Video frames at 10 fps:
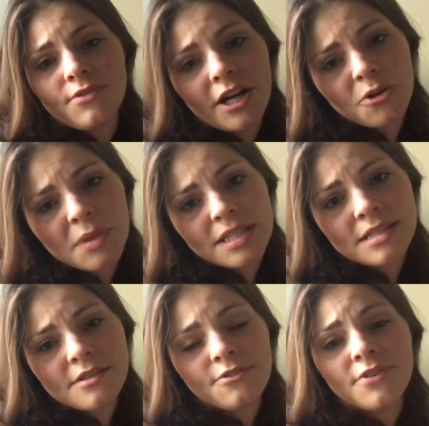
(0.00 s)

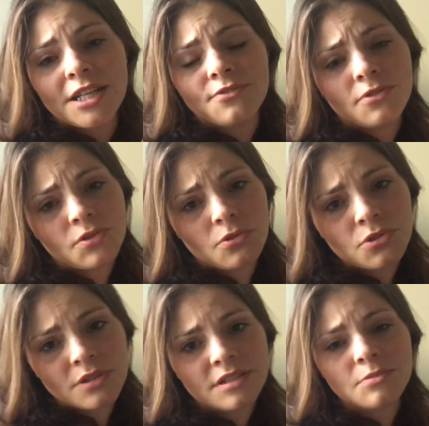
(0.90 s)
environment, fight for
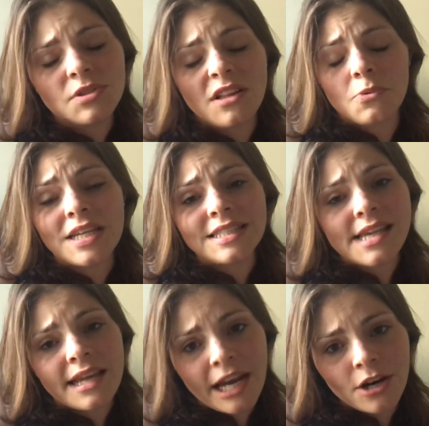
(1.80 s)
socialism so that we can
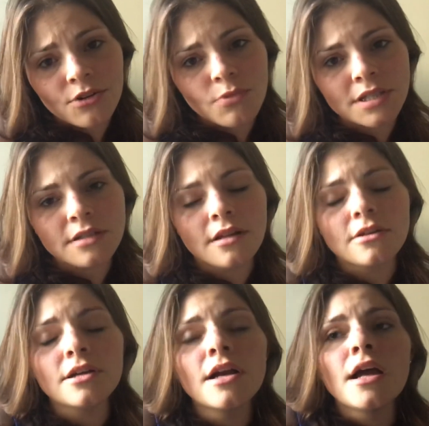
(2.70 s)
take care of one
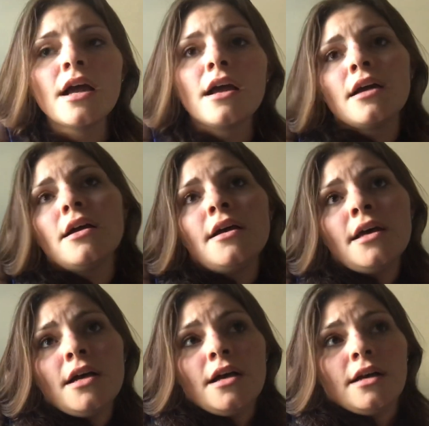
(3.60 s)
another.
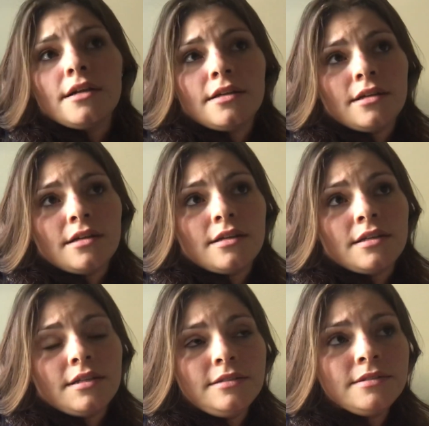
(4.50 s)

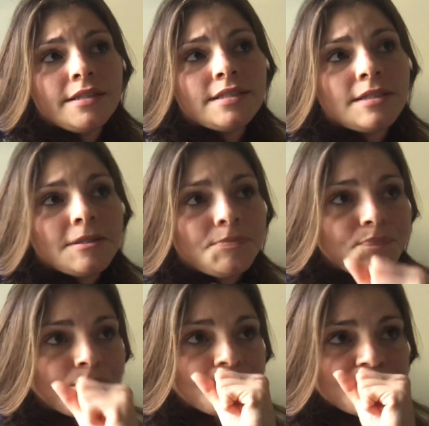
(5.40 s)
Uh, and
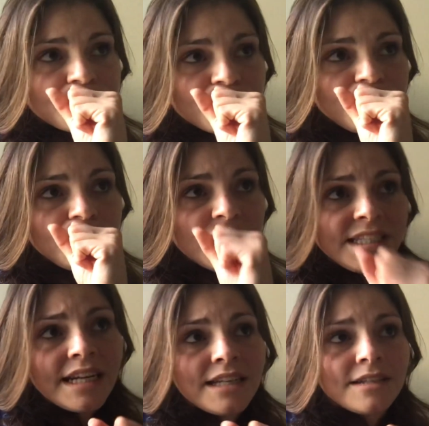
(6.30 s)
um,
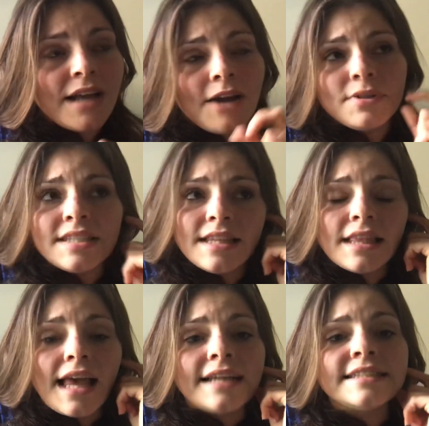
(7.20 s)
yeah, I would say
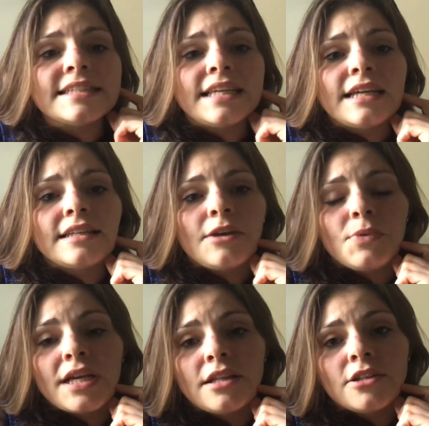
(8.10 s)
the last thing that
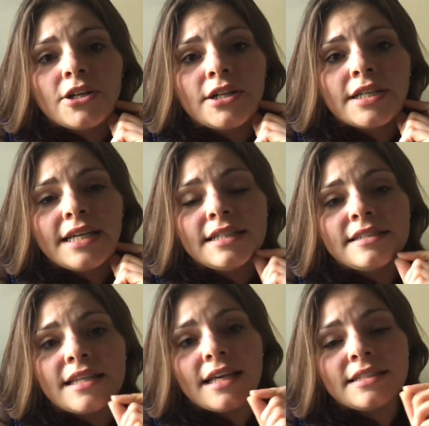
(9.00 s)
we can learn
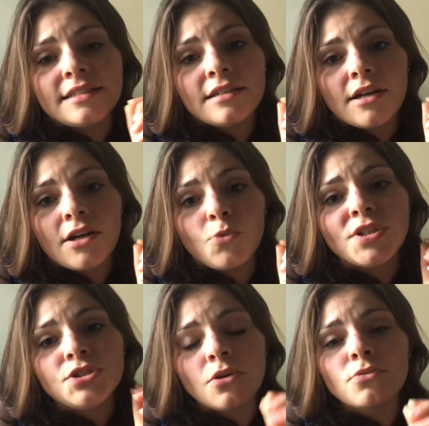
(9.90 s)
is that uh,
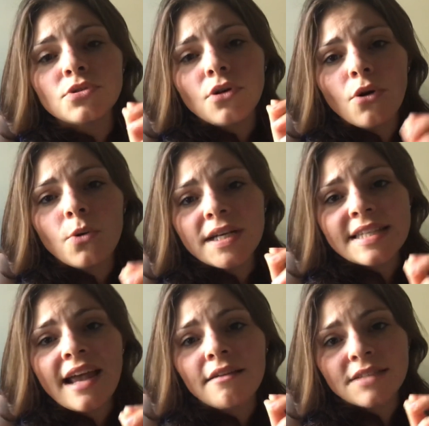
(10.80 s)
we don't always
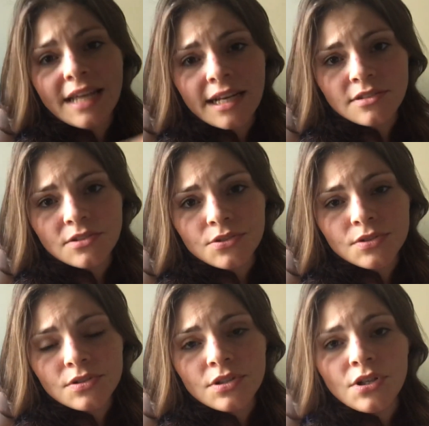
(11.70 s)
have the
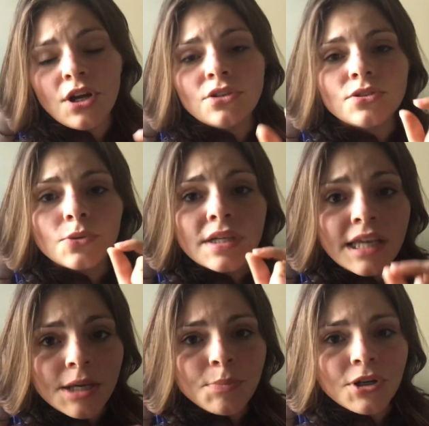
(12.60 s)
answers. So
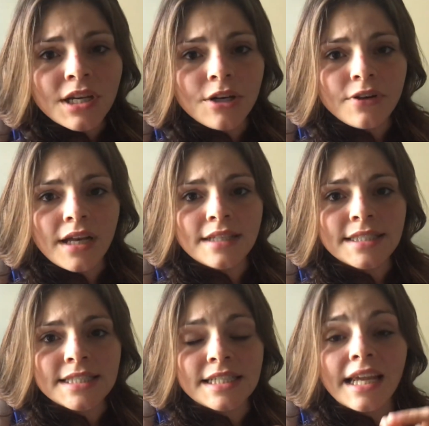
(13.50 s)
keep your
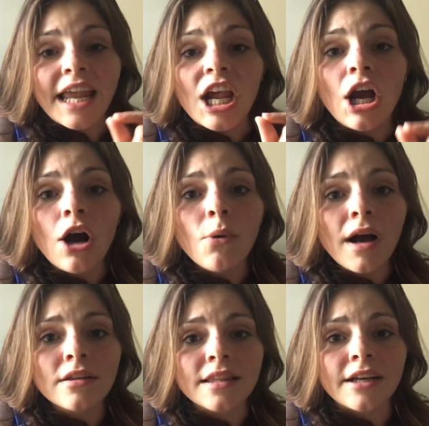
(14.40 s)
curiosity and go
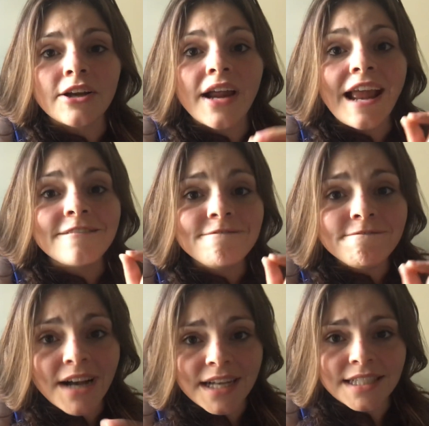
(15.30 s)
out there and
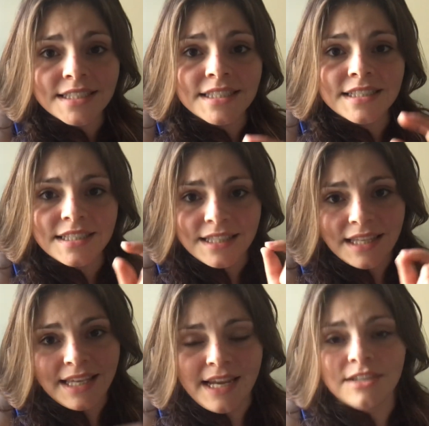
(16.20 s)
find
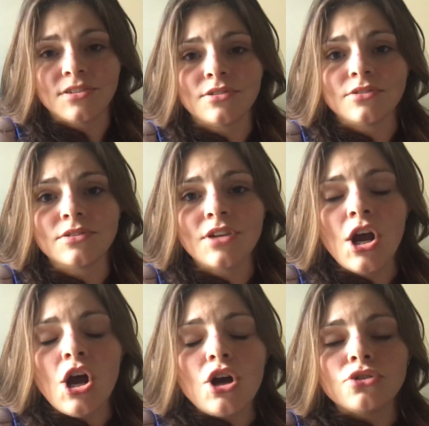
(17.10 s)
the answers.
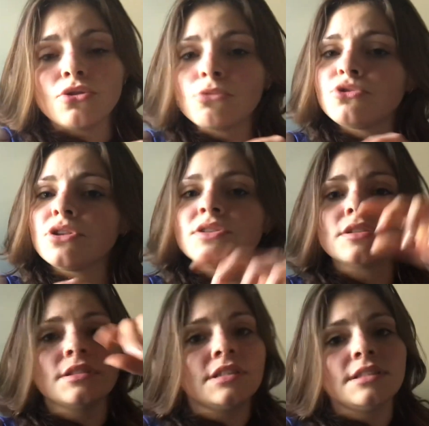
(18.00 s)
Don't
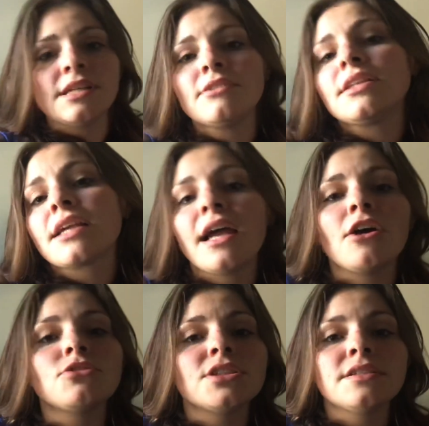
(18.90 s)
just sit down on the
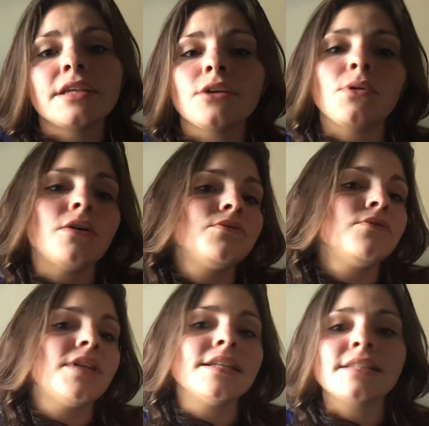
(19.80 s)
couch and say, well,
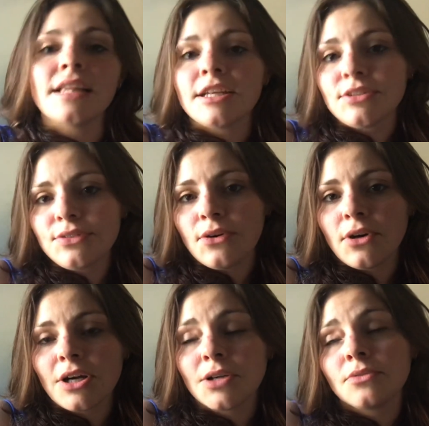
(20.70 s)
that's life,
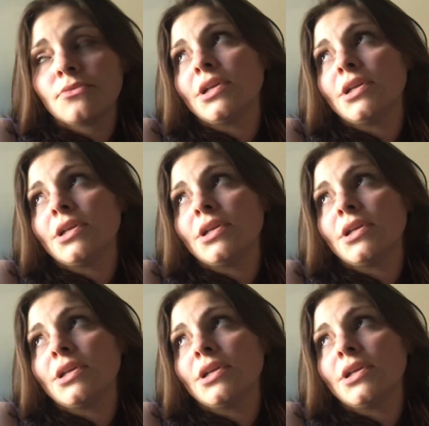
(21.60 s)
or